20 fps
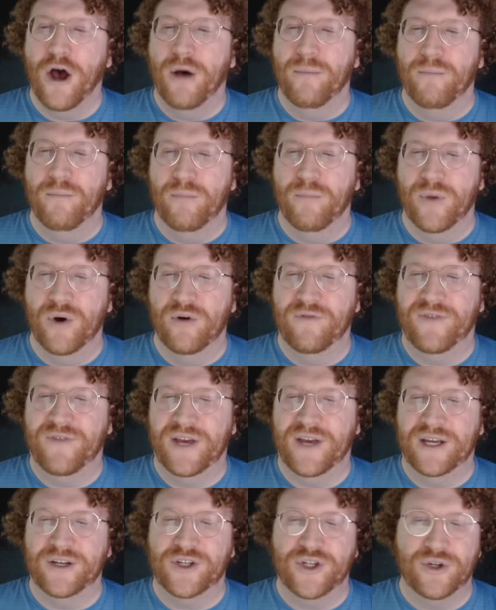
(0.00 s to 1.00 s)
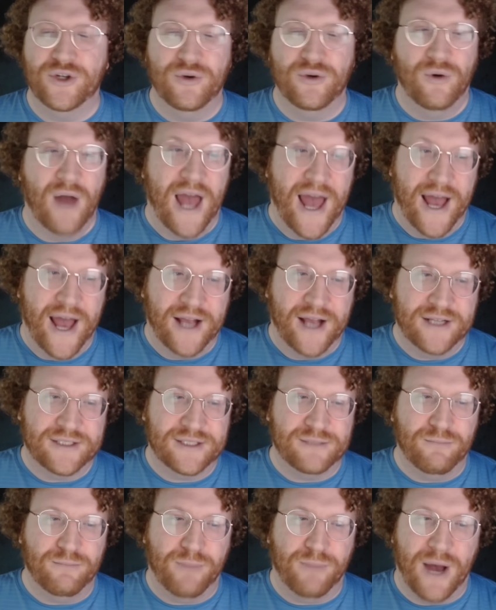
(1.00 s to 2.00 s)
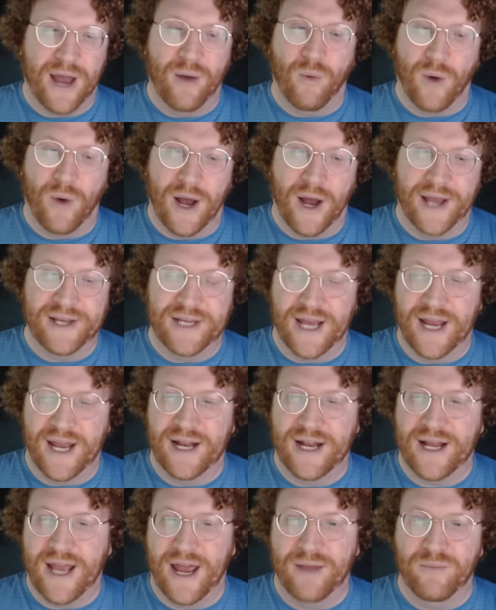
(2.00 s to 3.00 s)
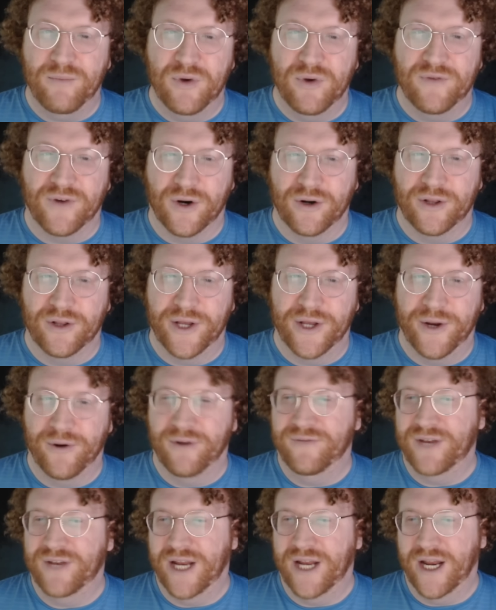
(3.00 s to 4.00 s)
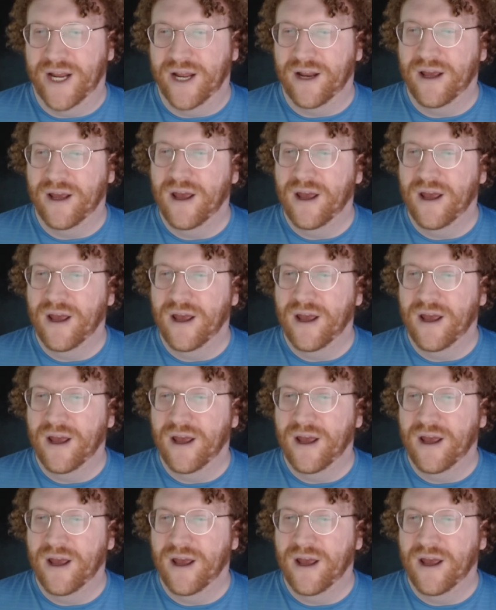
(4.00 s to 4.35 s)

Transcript: moving to X by Y date, can move earlier if needed.